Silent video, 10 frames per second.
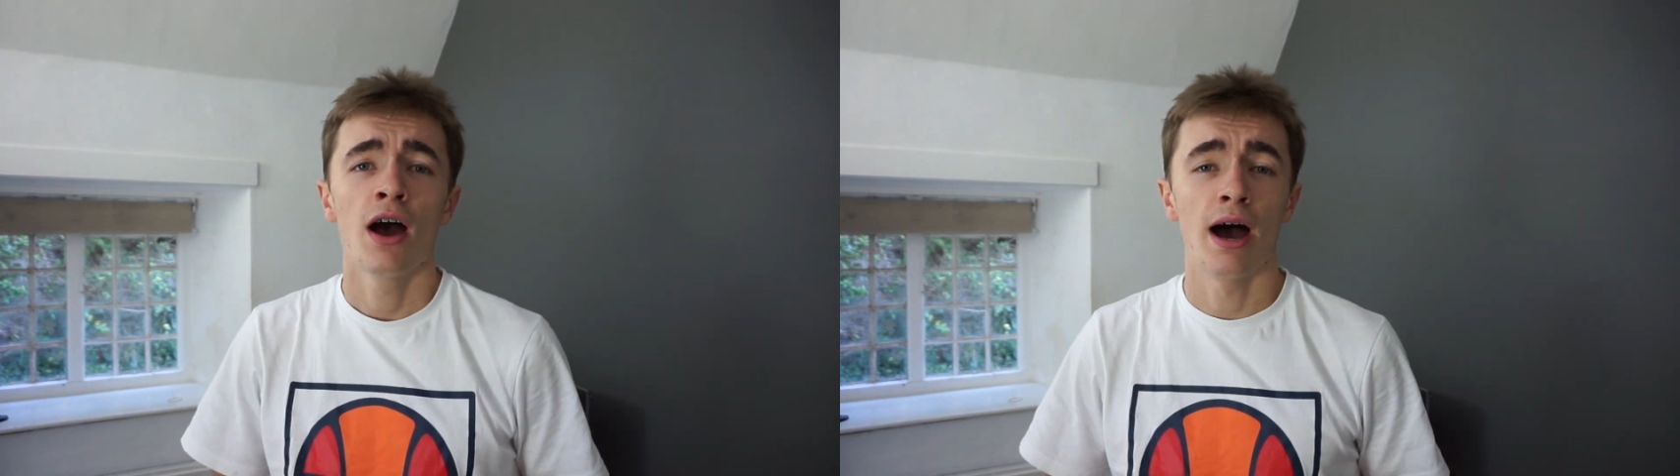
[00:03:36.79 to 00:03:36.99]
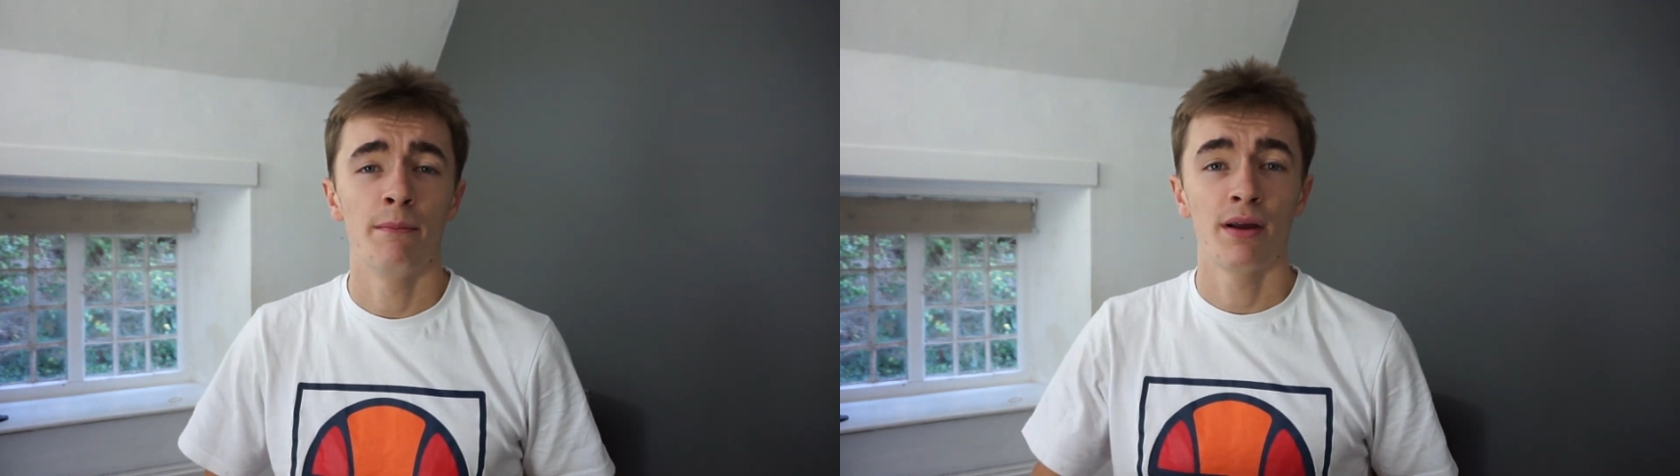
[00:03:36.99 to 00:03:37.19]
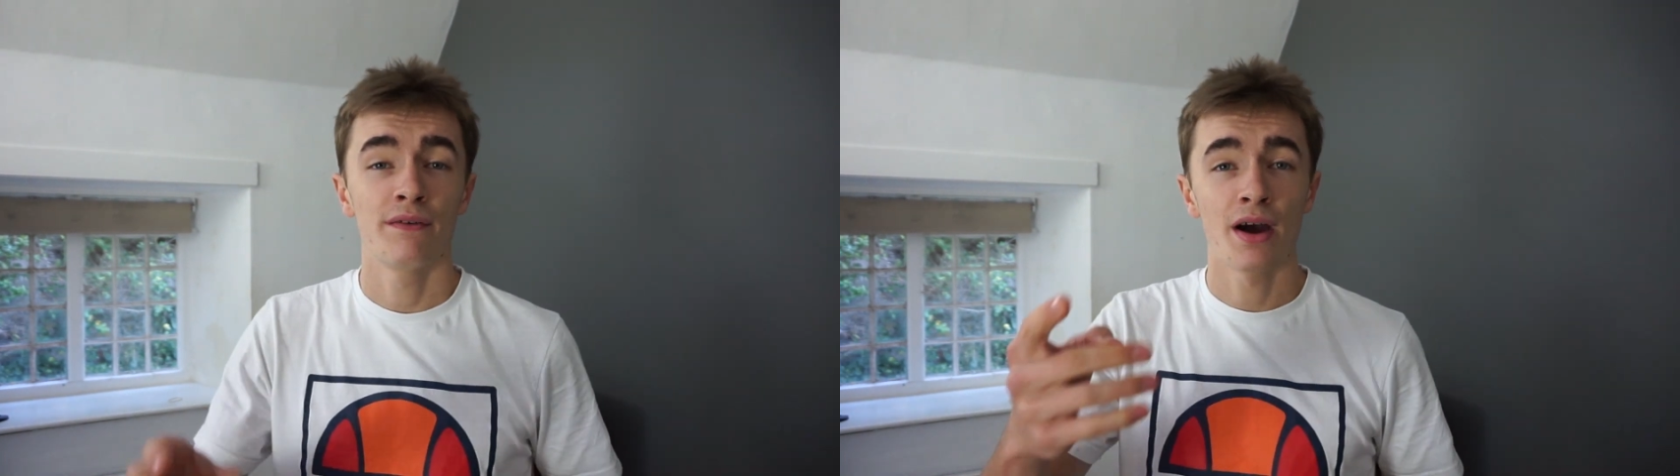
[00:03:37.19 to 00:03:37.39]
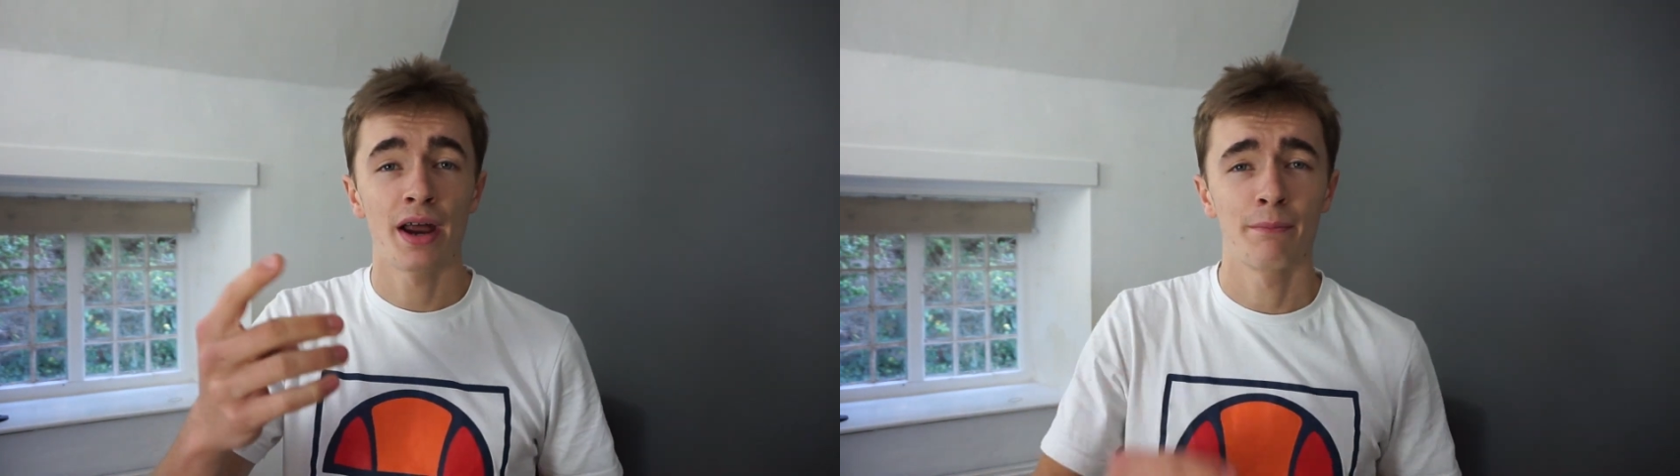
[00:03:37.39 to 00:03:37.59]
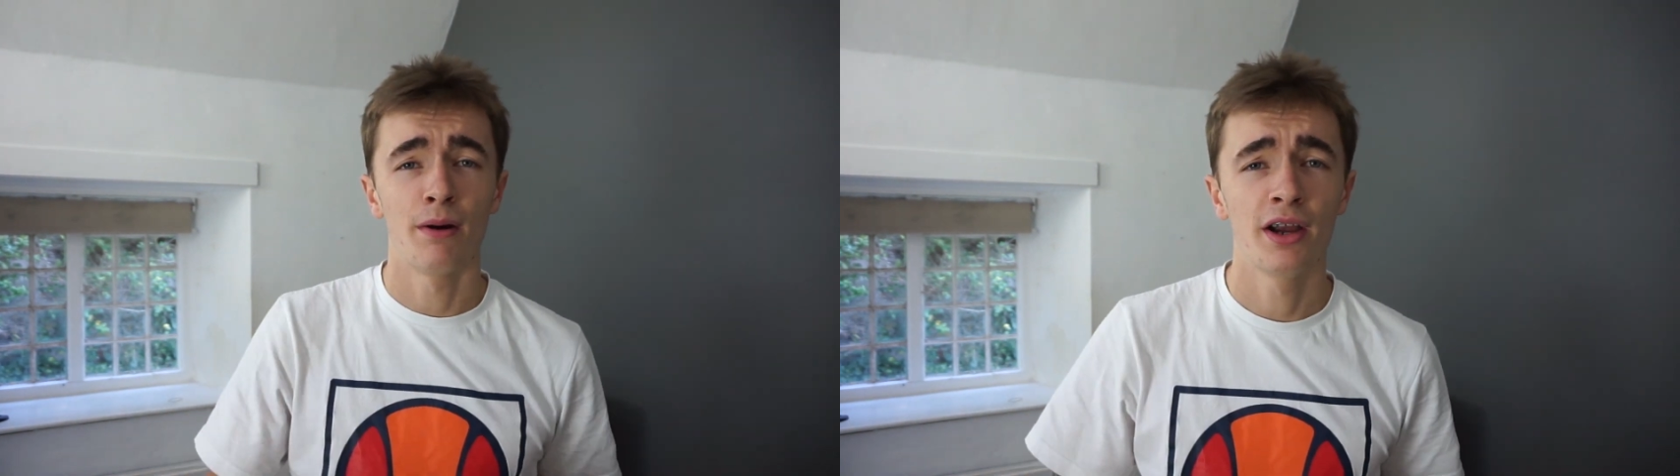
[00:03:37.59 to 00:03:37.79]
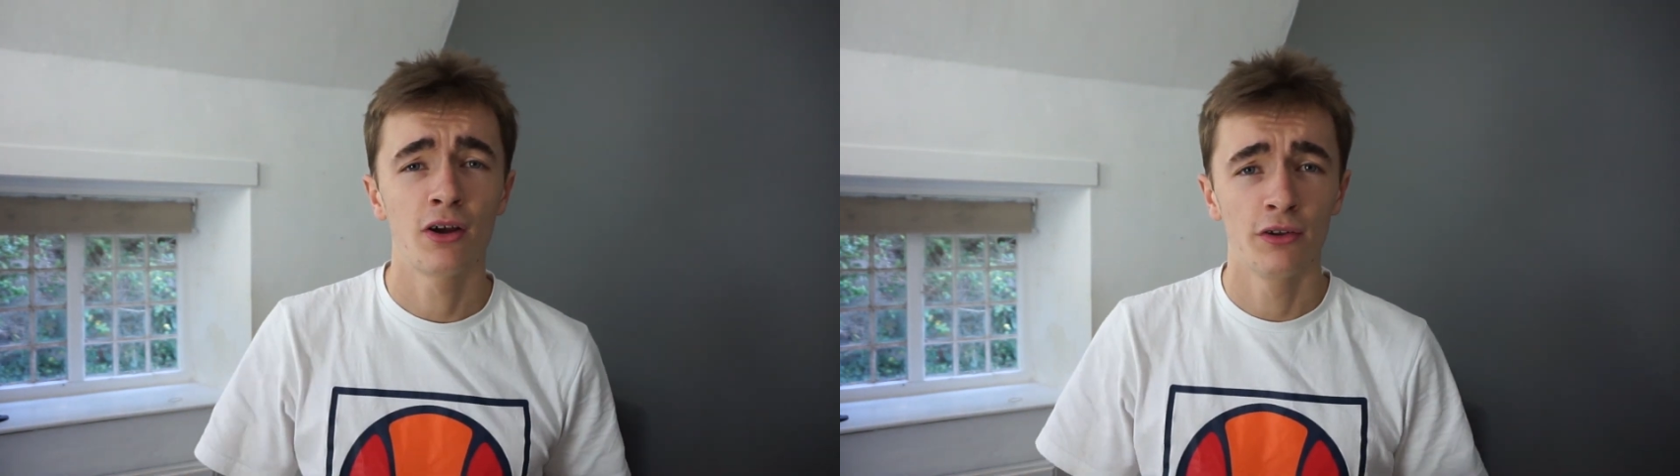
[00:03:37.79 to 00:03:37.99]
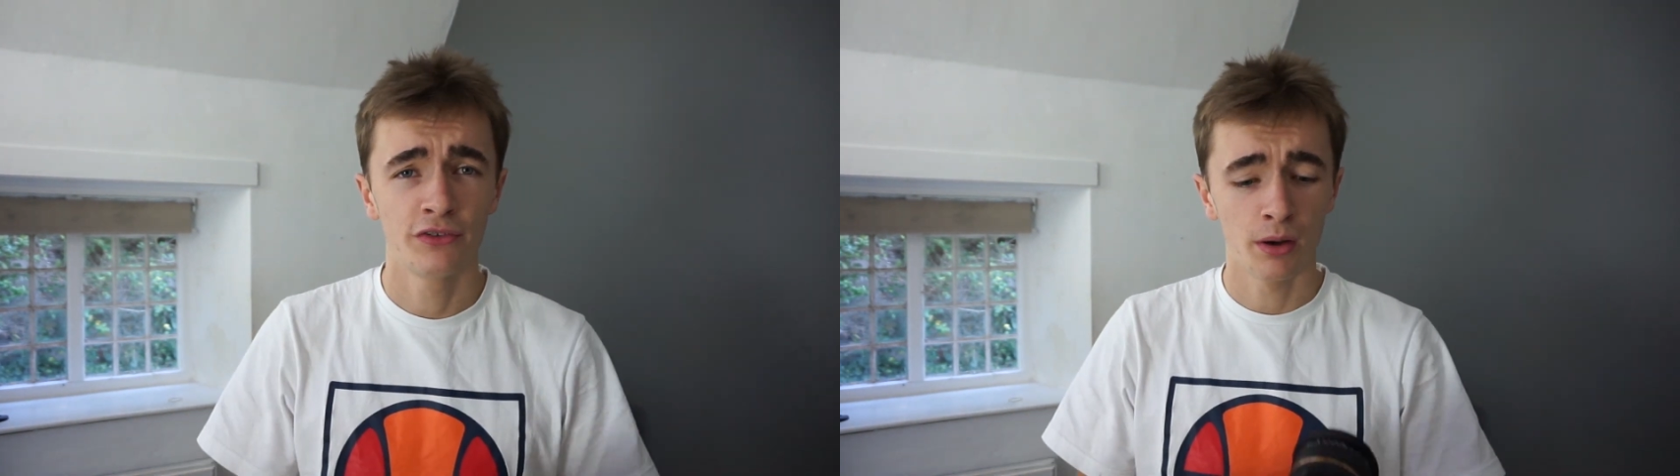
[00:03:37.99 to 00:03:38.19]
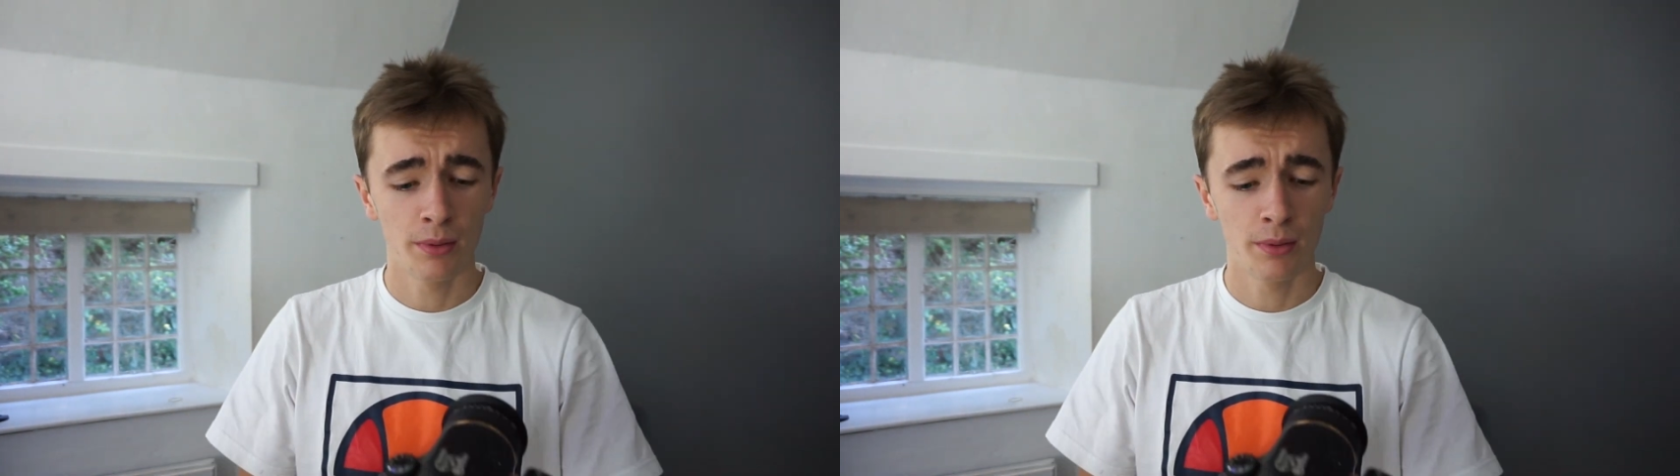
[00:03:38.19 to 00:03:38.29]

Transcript: If I had a mic on top,